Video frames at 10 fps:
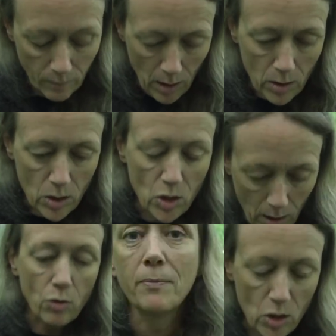
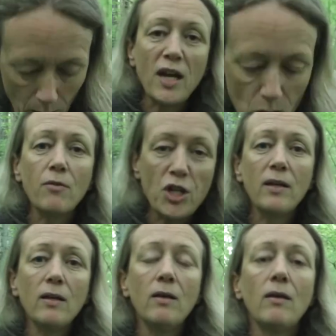So
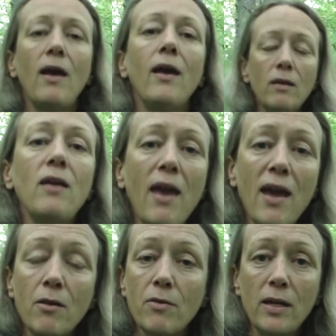sharing and
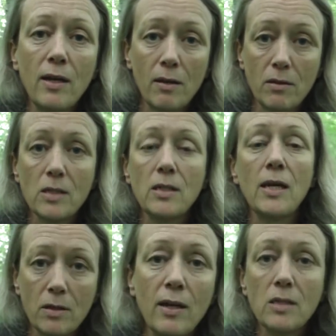caring at the
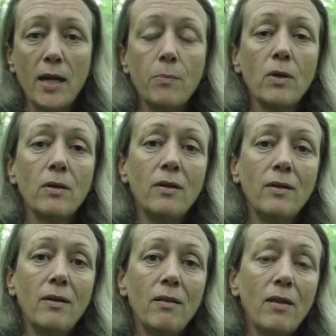same time,
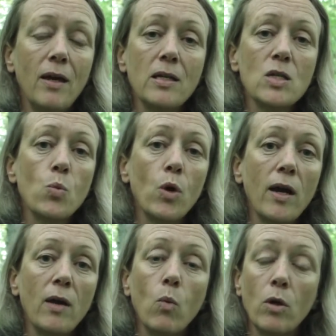that is what
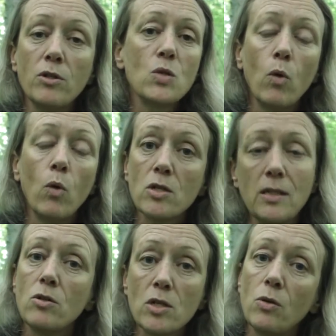I want us
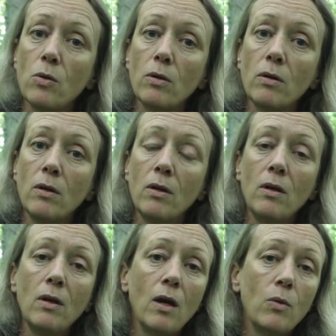to do.
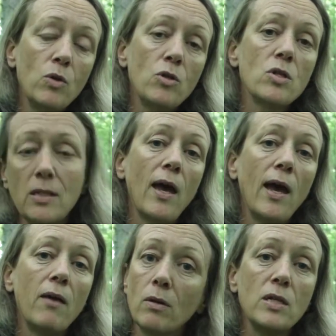I want us to
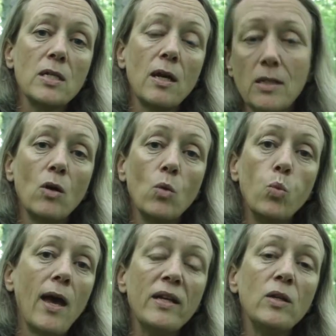have this kind of
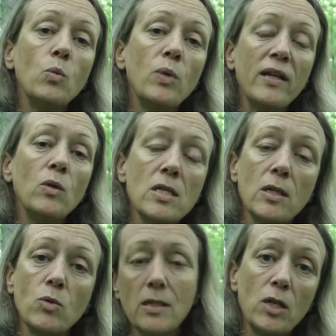win-win
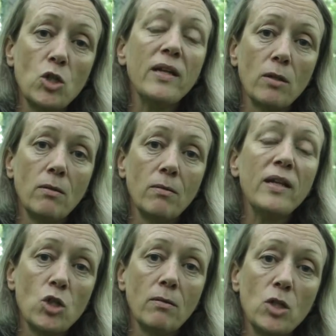situation
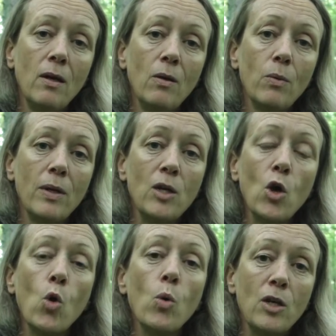where
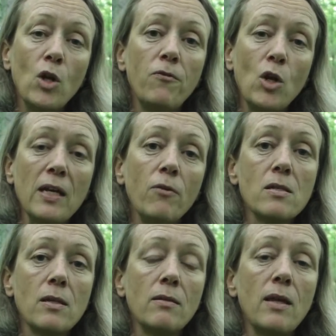no one feels
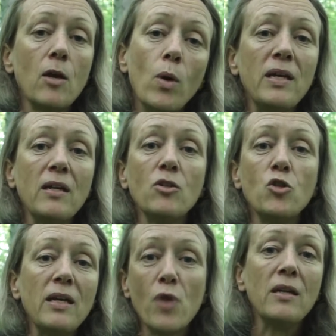that they are being
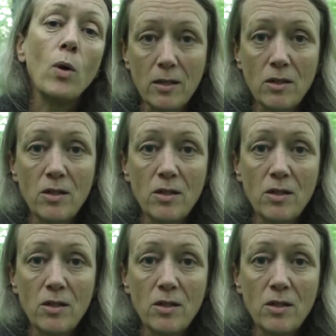drained.